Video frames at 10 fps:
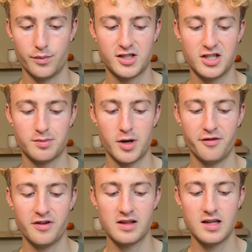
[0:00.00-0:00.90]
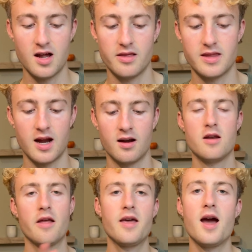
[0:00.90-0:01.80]
She's perfectly not there.
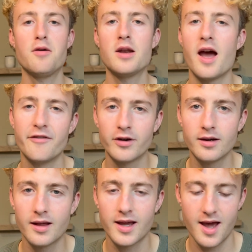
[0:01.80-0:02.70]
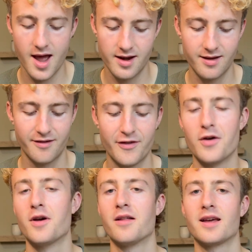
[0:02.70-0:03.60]
Not that I would ever like edit a
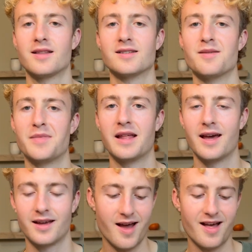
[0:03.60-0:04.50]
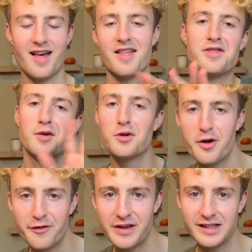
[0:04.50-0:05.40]
photo like this and be like, there were
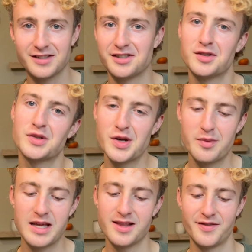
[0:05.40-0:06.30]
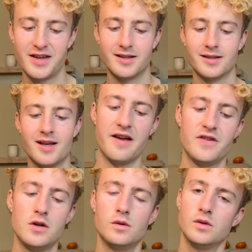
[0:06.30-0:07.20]
no fielders, there's nobody in the field. I've
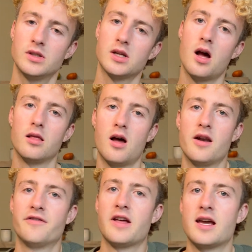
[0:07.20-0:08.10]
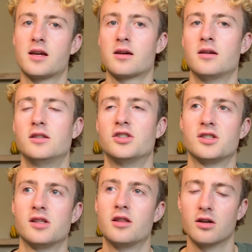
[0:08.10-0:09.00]
used a lot of like
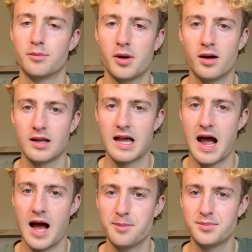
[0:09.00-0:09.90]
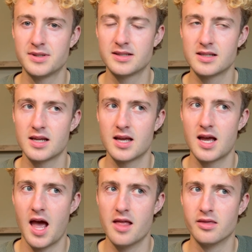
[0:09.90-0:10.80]
just third-party apps
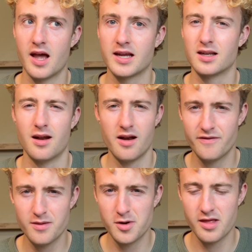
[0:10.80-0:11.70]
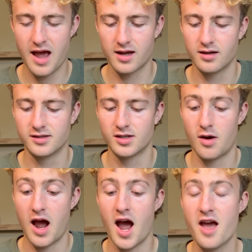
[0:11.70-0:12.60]
and like none of them are that good.
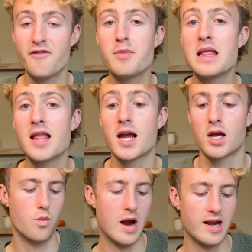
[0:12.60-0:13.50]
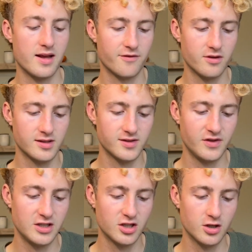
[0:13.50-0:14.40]
So I've been like waiting for this
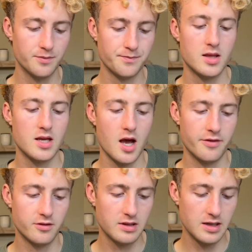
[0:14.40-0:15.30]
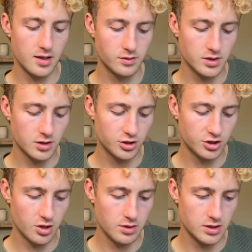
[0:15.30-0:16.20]
feature. The other thing I was gonna
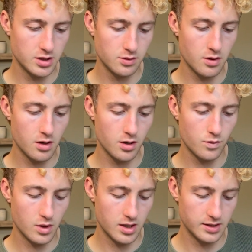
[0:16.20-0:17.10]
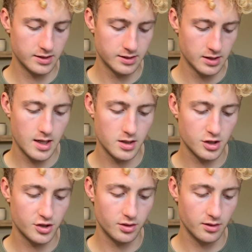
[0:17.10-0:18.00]
show it to you on was in the
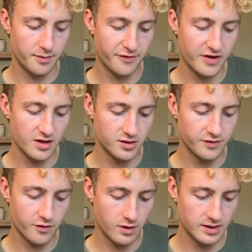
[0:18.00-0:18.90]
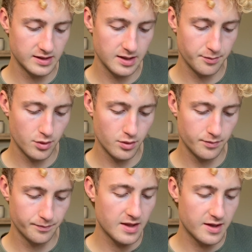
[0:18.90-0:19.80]
tulip fields, for
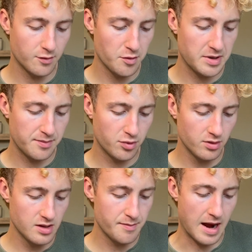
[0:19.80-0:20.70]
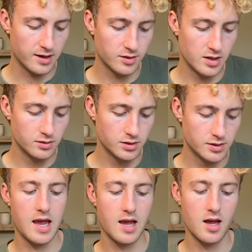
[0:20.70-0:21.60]
example. There were people in the background
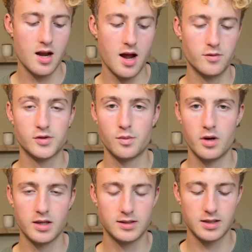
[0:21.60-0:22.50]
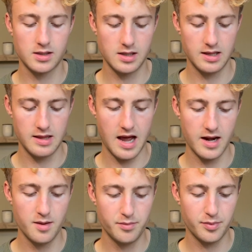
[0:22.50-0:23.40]
and I was wanting to clean
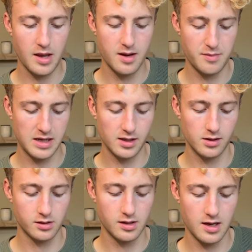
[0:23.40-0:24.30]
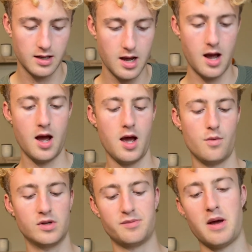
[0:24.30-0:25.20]
that up and make it look like I
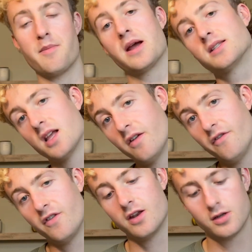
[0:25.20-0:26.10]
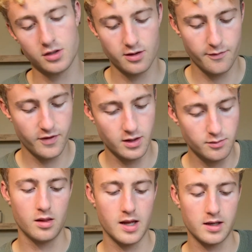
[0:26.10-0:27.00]
was by myself in a tulip
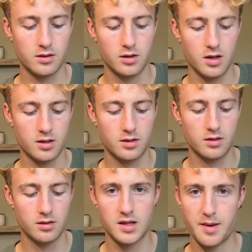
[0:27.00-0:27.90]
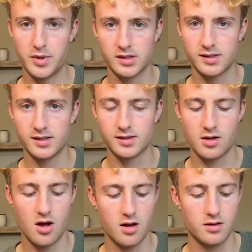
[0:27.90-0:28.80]
field. Like, look, that person is
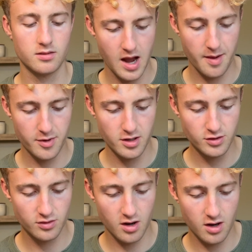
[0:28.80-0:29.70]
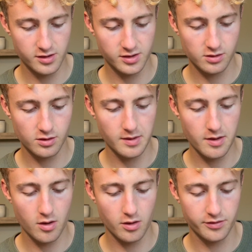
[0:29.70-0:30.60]
gone. I'm gonna draw a circle
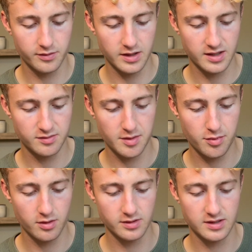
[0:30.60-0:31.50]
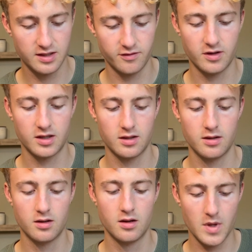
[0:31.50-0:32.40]
around all three of these people and see if it
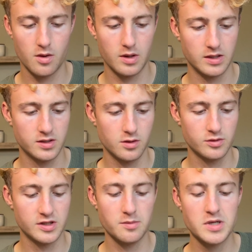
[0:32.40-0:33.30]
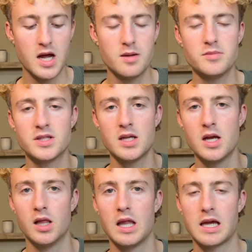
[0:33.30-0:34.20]
can. Okay, so sometimes
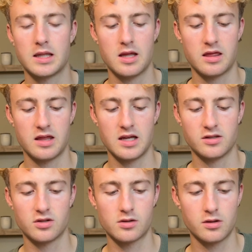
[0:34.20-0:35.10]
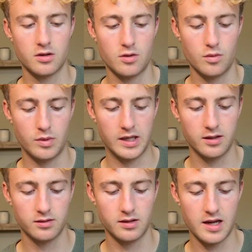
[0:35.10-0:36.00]
like the things look a little
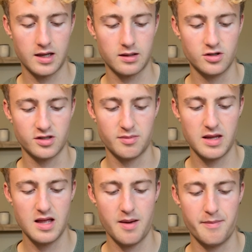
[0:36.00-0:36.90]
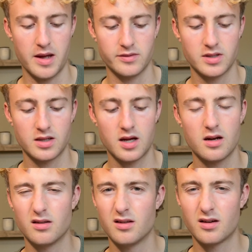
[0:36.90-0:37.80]
weird, like just made that mountain
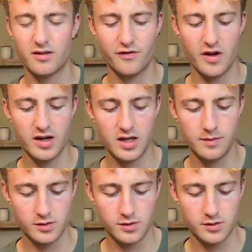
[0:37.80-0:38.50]
kind of look funny.